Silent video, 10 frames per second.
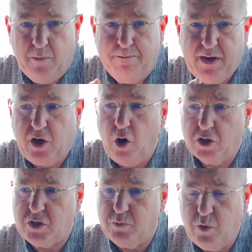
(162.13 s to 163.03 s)

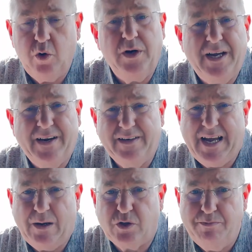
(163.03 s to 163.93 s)
because we're going
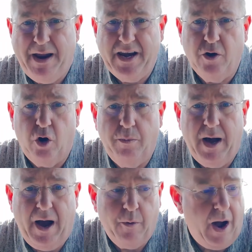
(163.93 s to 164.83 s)
down to Benidorm,
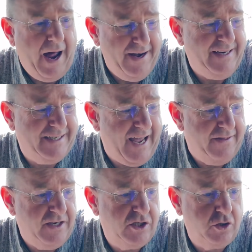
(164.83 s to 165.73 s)
I need to
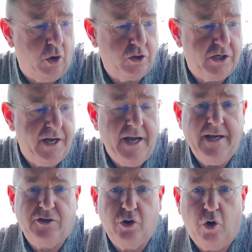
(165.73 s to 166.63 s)
get this sorted.
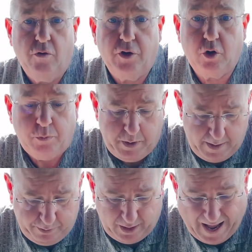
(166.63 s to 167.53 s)
So the good
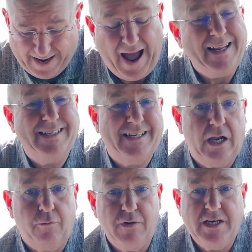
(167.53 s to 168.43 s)
people at
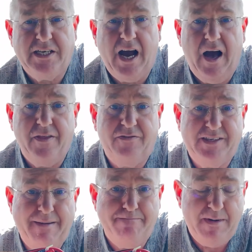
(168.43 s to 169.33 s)
ANCEL reached out and they've
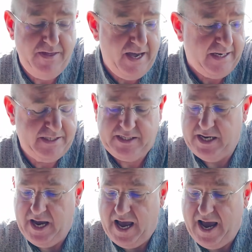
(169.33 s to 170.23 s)
sent me this.
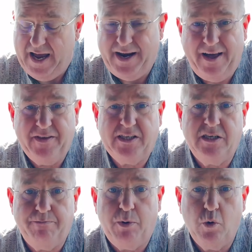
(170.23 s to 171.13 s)
Now this
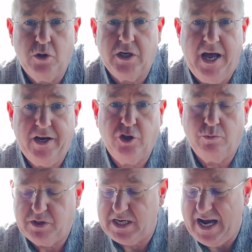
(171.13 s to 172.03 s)
is a booster and a
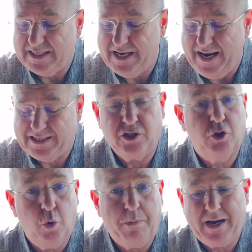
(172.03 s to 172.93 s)
jump starter. It's a
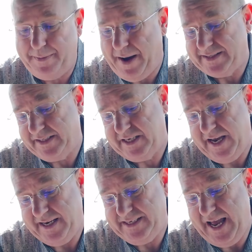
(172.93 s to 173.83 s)
super capacitor.
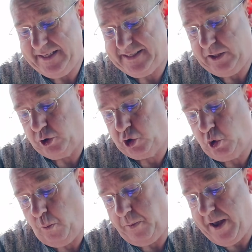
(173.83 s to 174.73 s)
It's the ANCEL
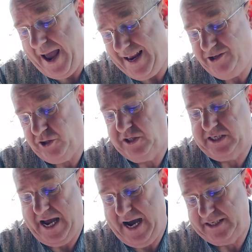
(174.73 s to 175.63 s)
Super Engine
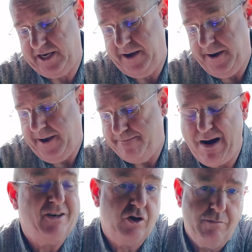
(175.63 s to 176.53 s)
Starter
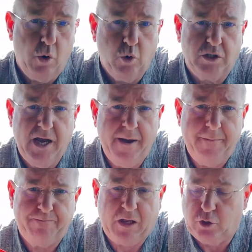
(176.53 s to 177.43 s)
Battery Booster,
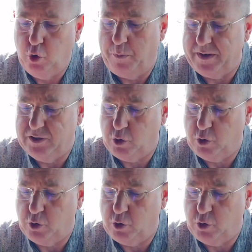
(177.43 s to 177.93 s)
super